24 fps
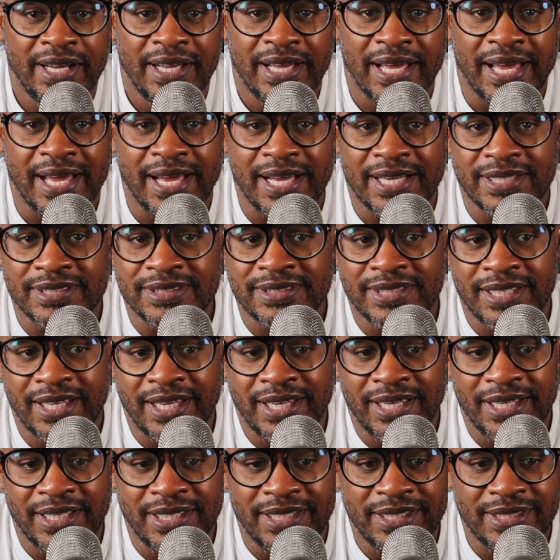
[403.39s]
as
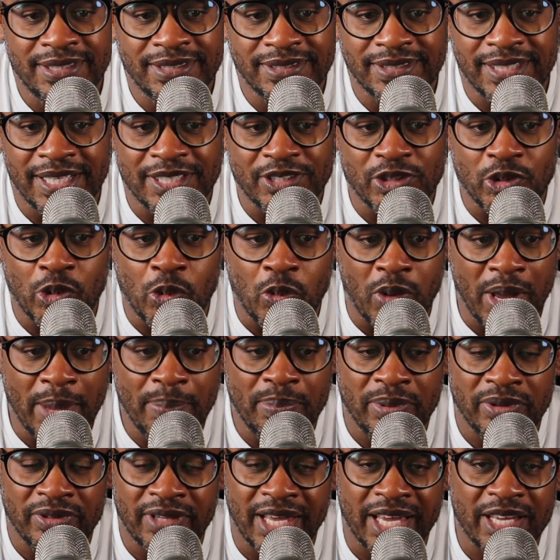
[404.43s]
a
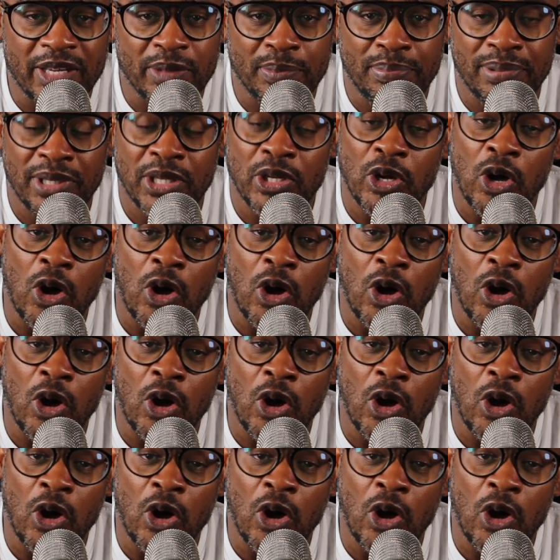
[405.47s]
weapon that can play